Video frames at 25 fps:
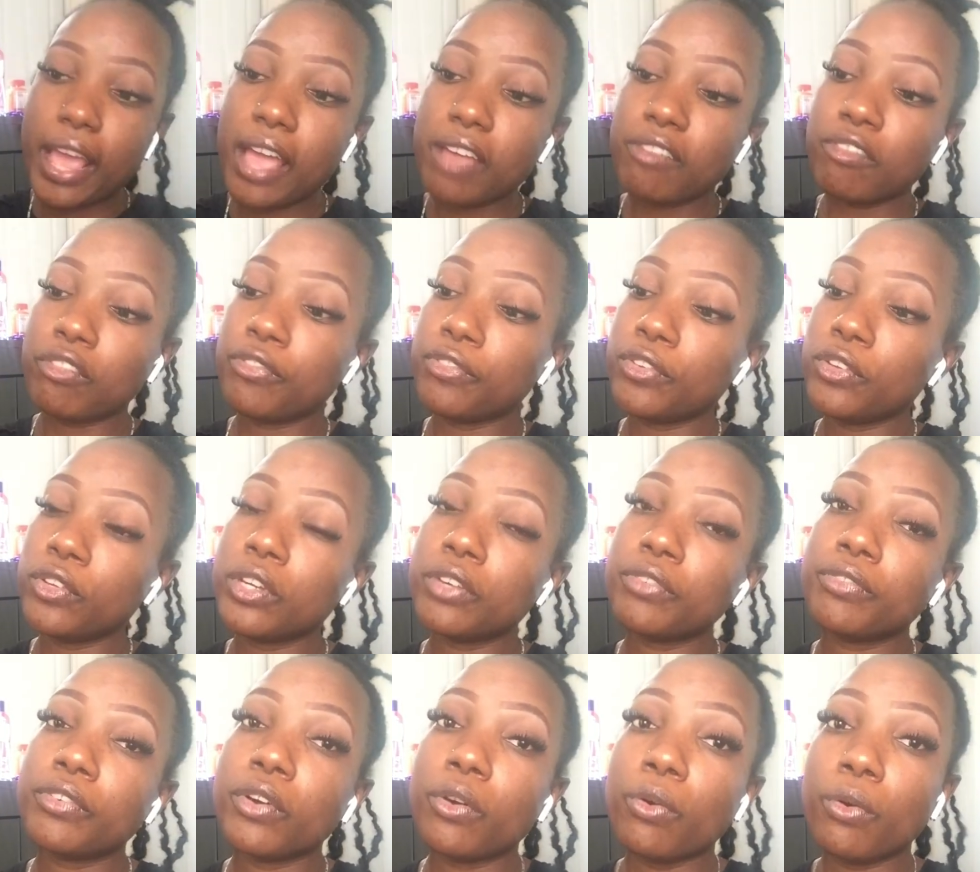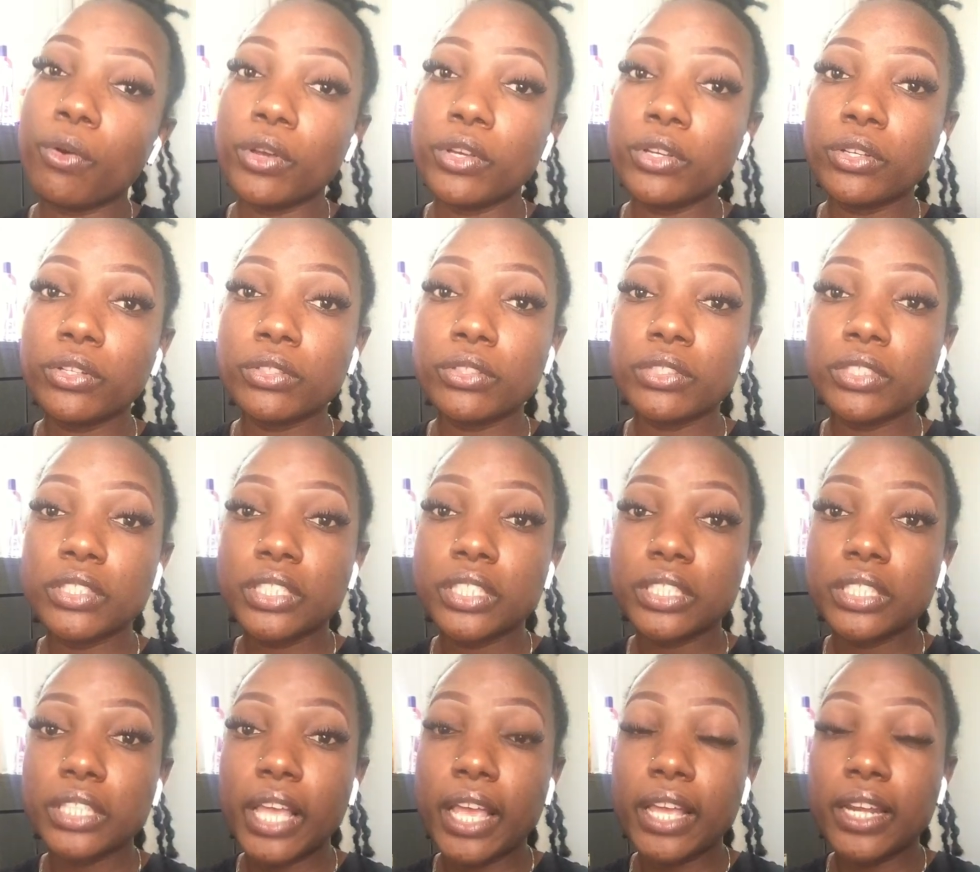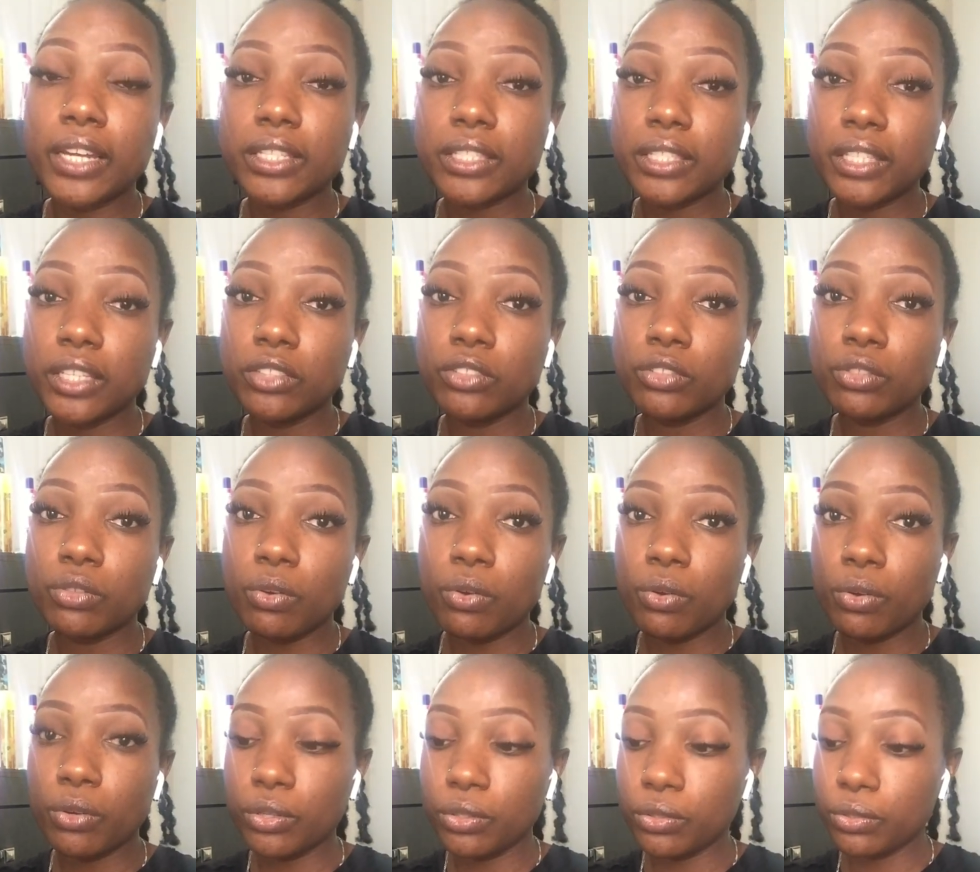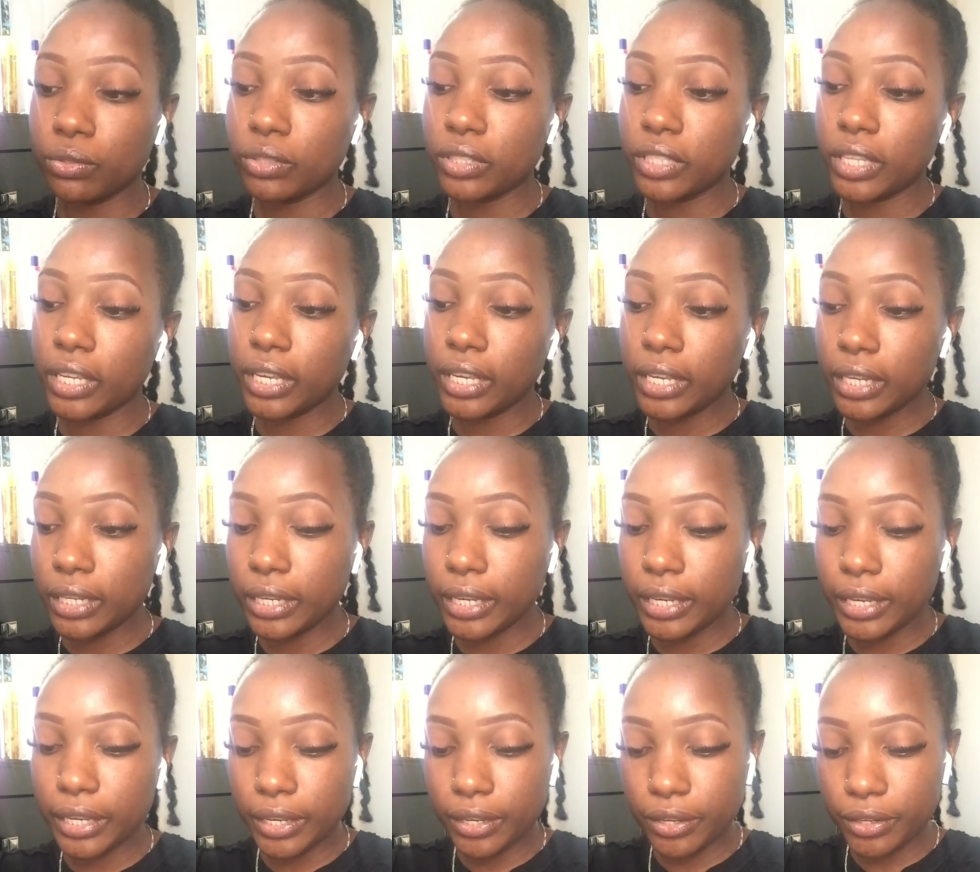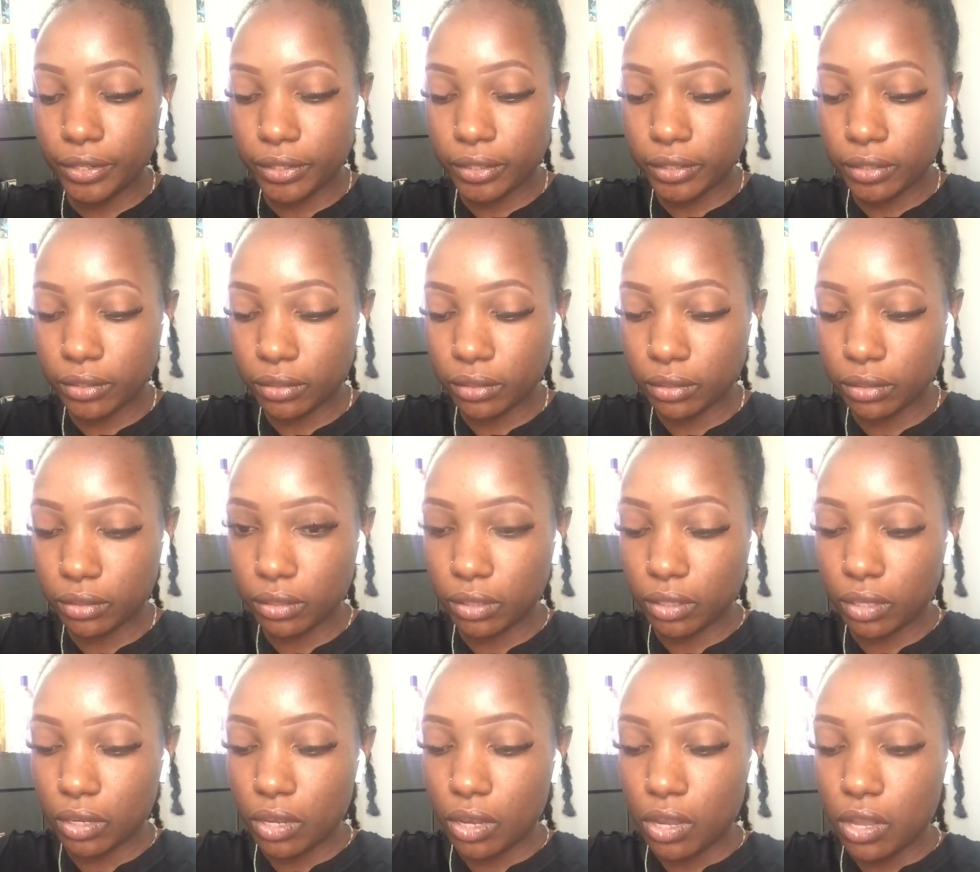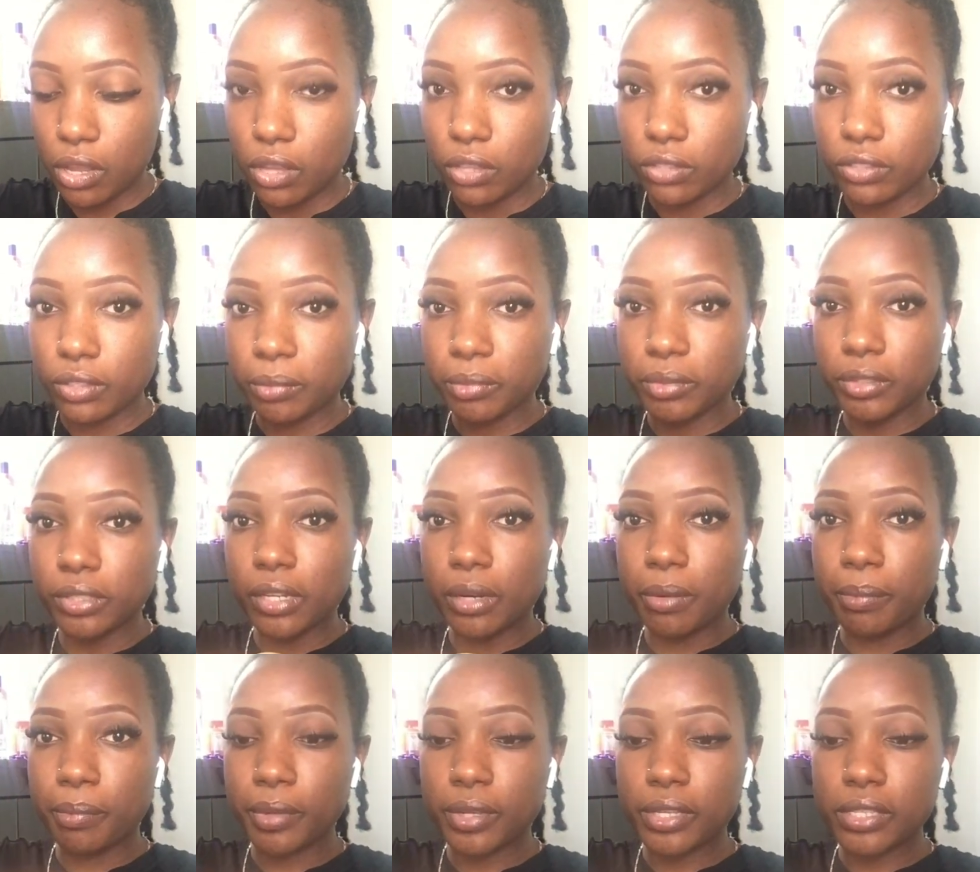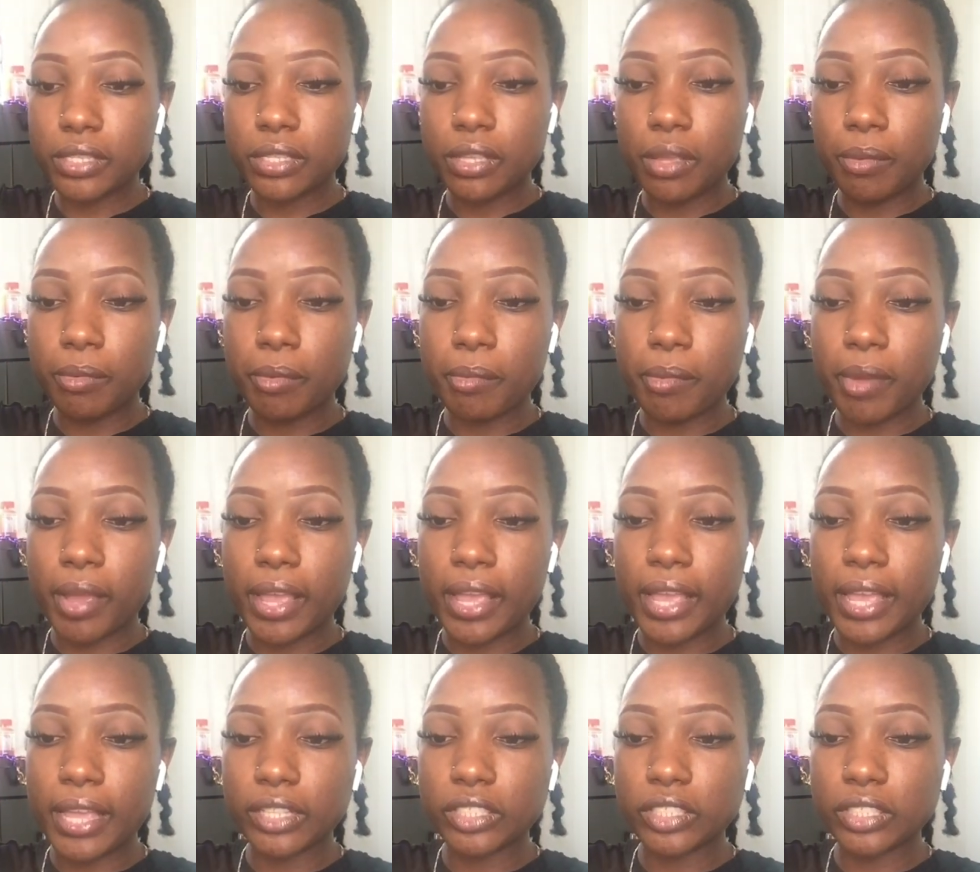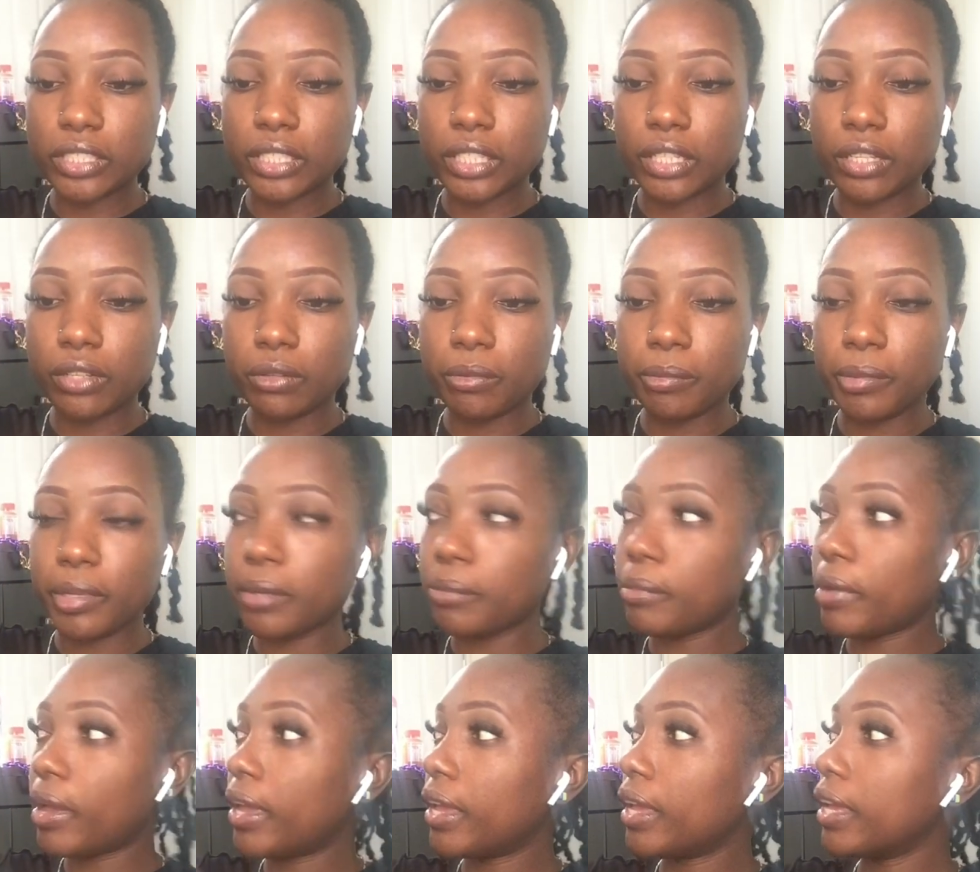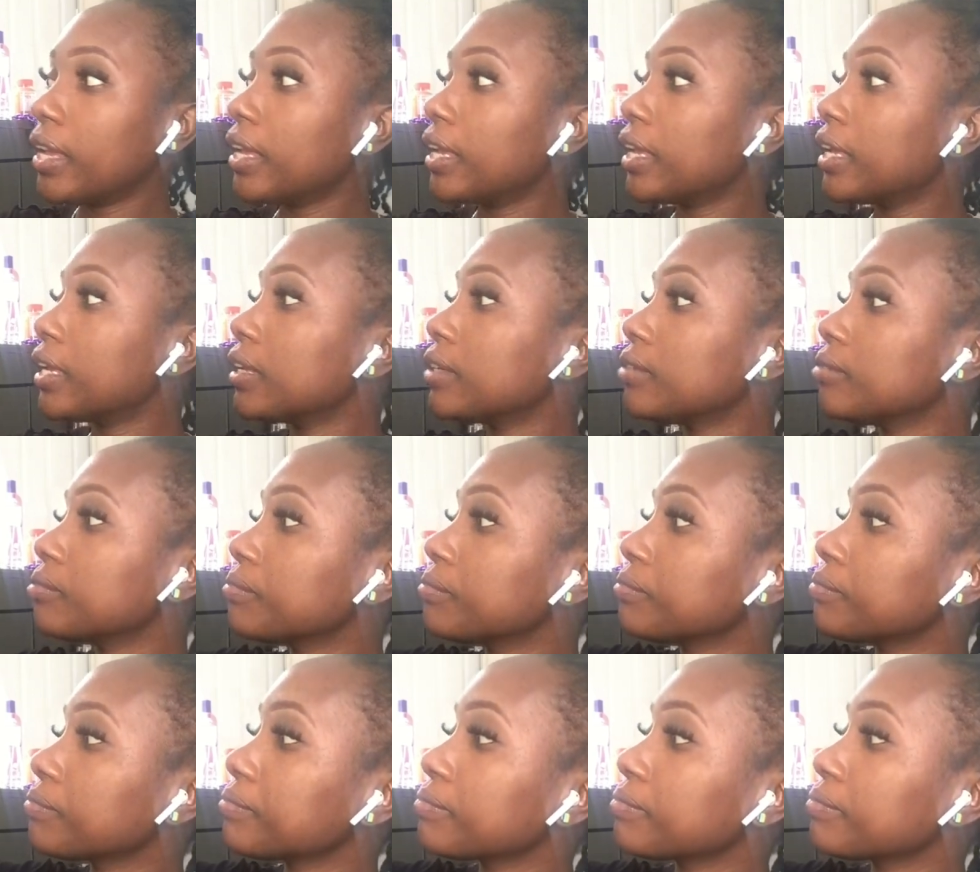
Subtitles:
have a few different oils and essential oils in here. So I'm just gonna put some in just a little bit in my hand,